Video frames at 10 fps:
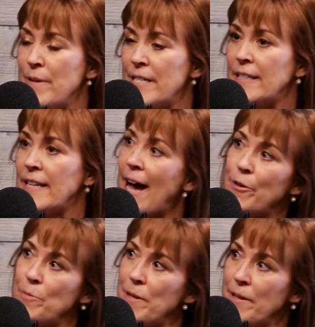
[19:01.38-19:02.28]
been
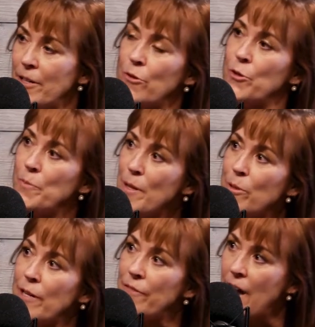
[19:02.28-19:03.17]
allowed to be, those people
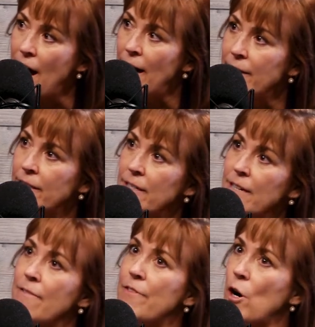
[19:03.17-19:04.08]
have not
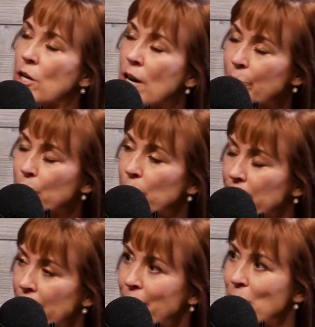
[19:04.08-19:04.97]
felt comfortable
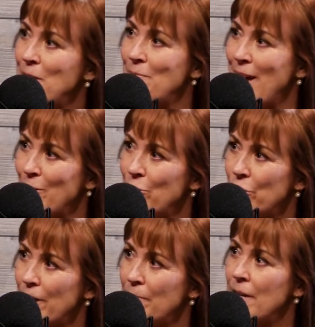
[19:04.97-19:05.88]
enough to be
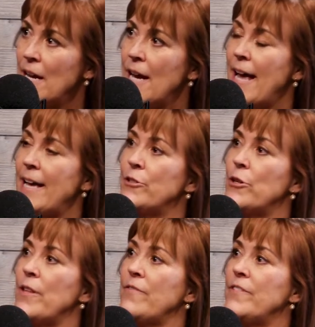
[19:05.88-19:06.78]
mainstream. Yeah. And
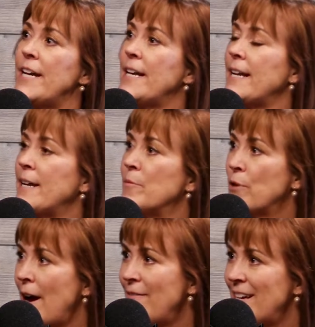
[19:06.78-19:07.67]
so they've done it in
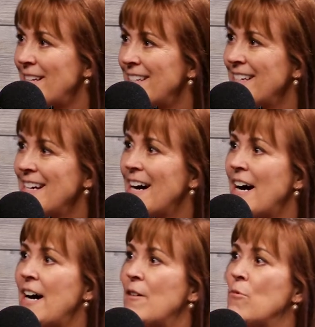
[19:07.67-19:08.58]
private.
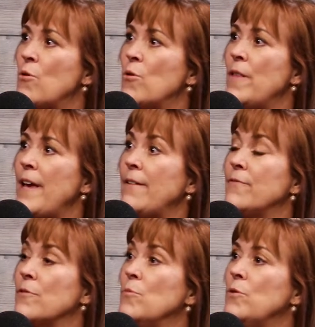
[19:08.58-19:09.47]
Or they've
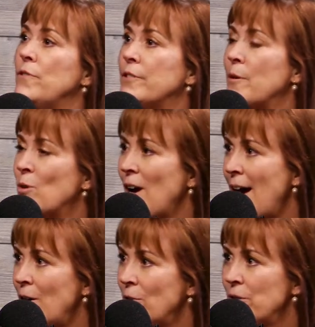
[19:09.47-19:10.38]
moved somewhere
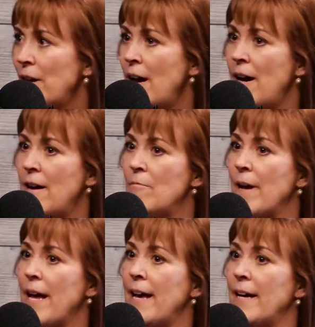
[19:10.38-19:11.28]
else
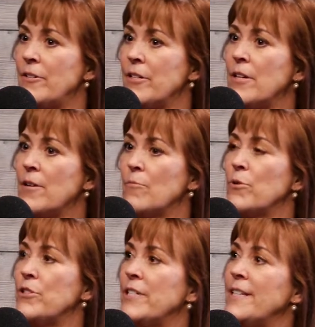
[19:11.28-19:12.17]
and
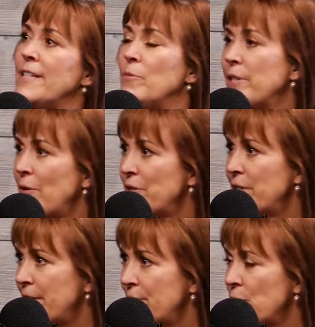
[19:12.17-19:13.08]
presented themselves in a
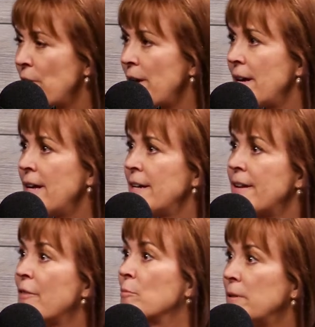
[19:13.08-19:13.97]
different way in
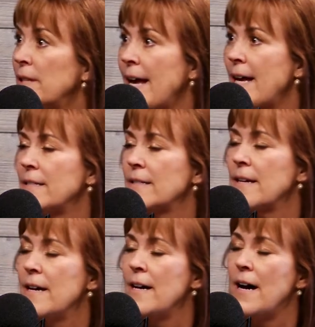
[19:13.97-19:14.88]
another place.
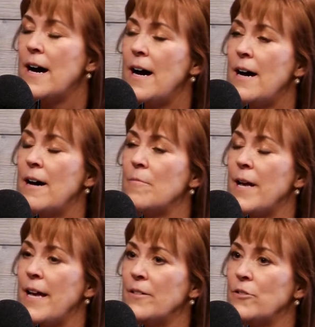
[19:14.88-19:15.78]

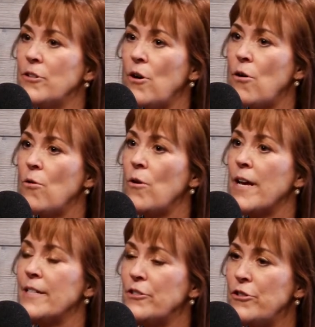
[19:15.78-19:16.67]
And so
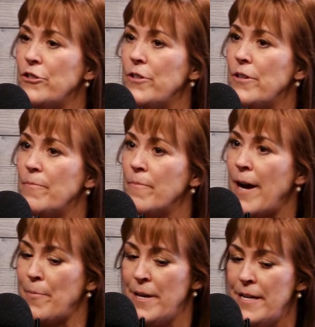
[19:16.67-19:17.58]
it's my
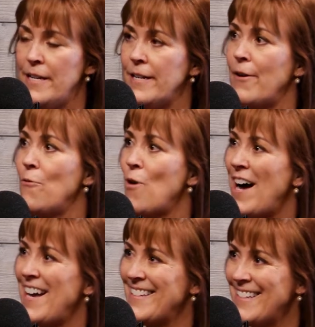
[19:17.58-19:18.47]
opinion of why
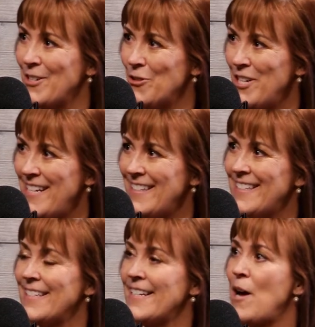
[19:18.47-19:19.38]
it's increased
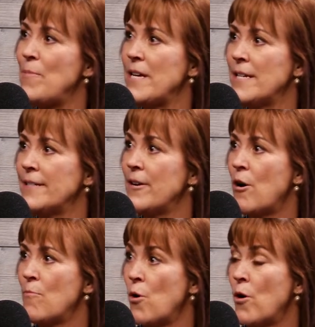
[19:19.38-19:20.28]
is not because there
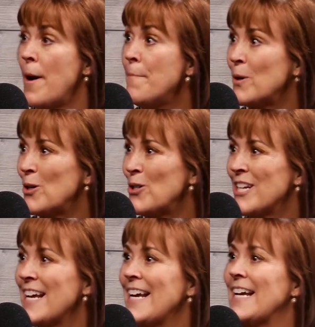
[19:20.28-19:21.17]
are more numbers.
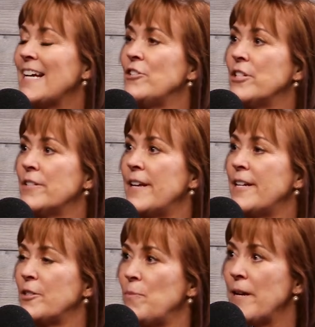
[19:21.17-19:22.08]
It's just that
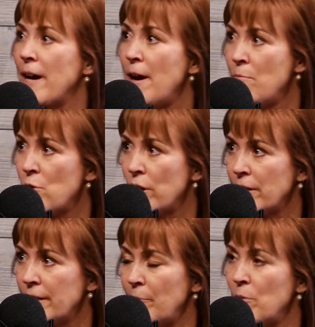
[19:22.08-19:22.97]
it's become more
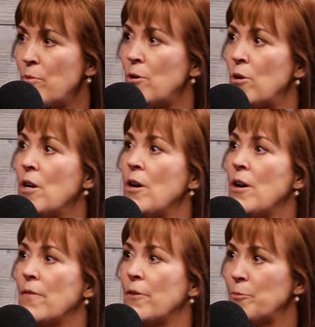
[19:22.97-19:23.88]
acceptable.
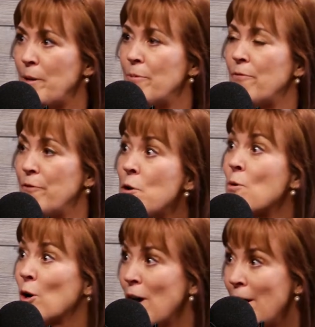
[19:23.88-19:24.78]
Those people feel
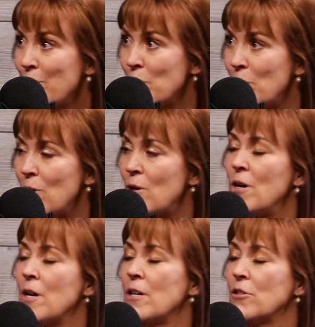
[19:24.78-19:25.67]
more comfortable
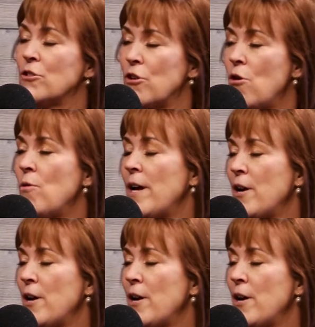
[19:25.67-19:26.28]
showing